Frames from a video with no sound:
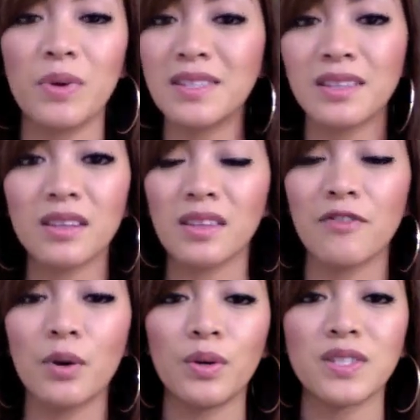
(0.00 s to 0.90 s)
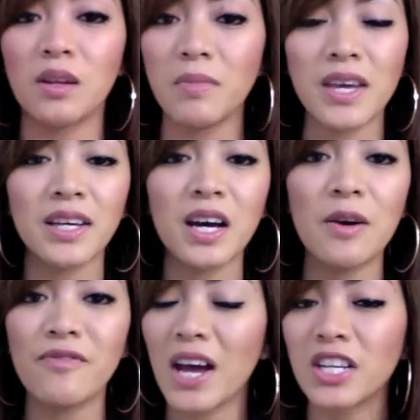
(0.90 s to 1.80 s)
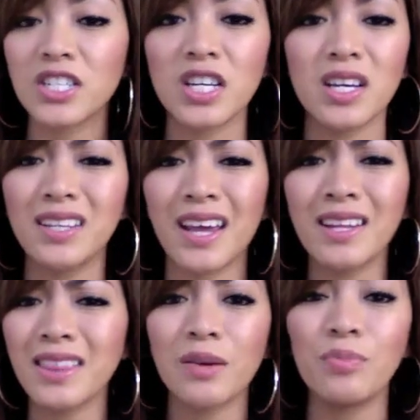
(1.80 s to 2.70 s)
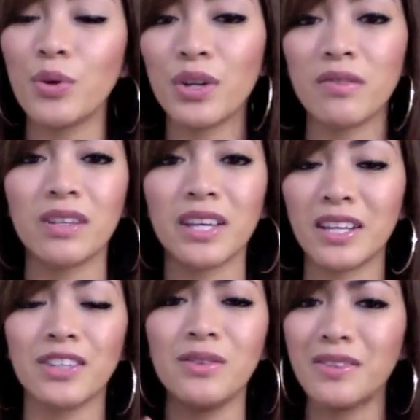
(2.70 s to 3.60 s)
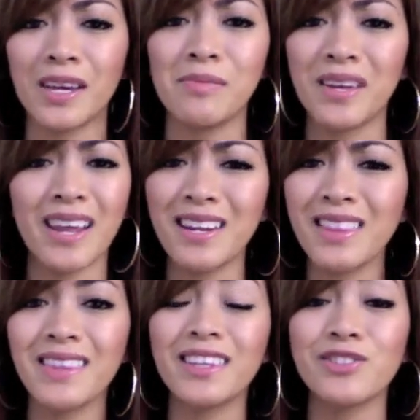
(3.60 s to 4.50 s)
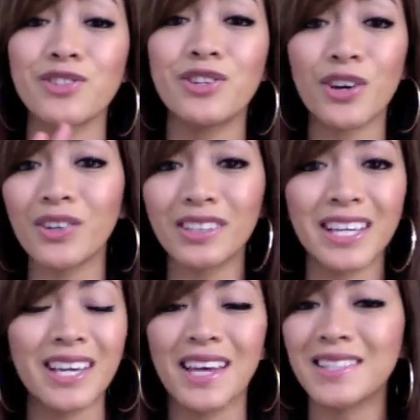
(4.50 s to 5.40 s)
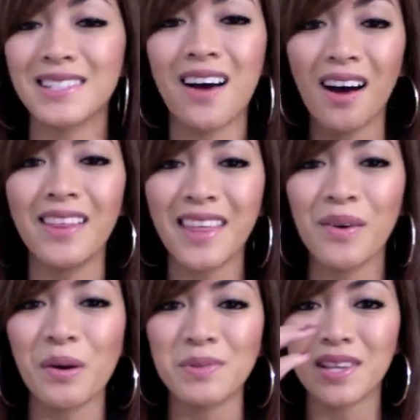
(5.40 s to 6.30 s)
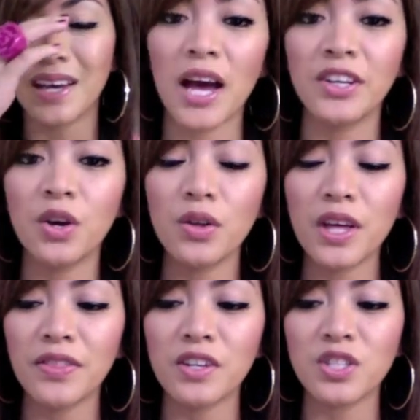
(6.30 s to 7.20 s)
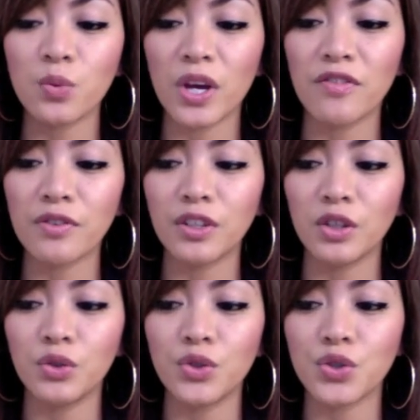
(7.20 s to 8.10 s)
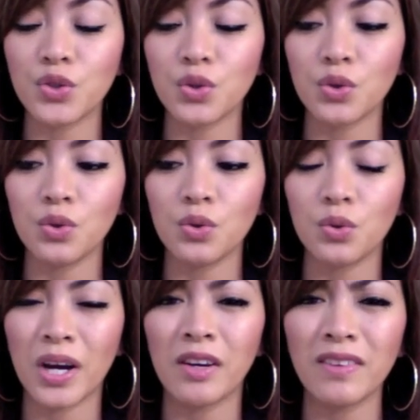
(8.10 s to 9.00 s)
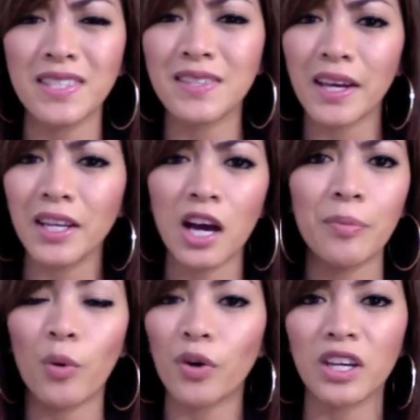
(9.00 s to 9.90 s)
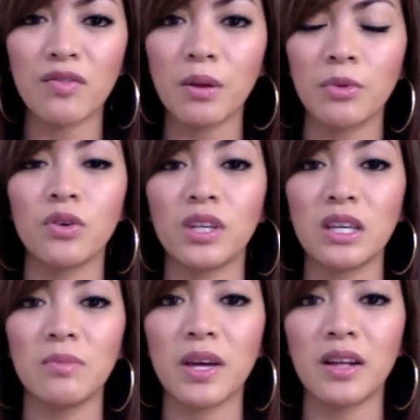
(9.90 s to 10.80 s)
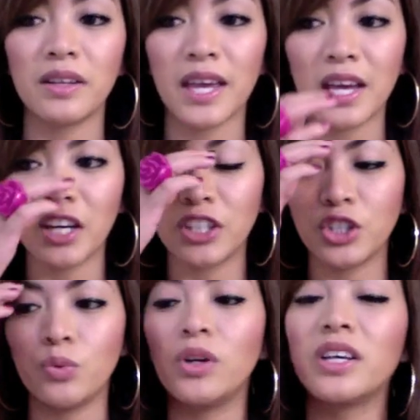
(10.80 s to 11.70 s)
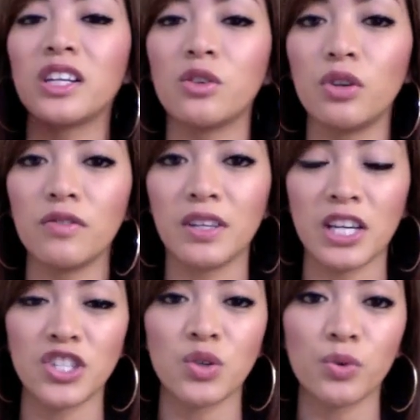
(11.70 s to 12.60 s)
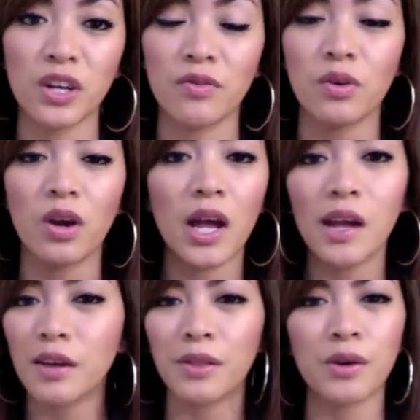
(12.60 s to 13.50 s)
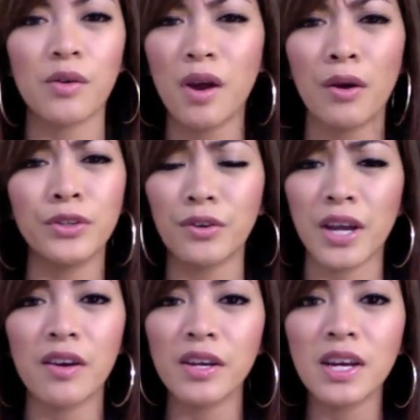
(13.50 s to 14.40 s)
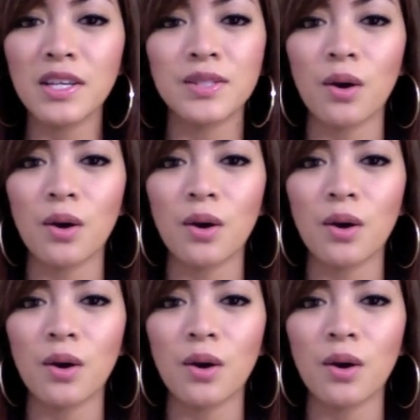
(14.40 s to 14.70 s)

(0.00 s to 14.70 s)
Basically, they focus on makeup, fashion, anything beauty related, you name it. Anything that's girly, it's on that website. I know that there's a way for you to kind of like sign up or give them your email and you will get a notification whenever they're around your area.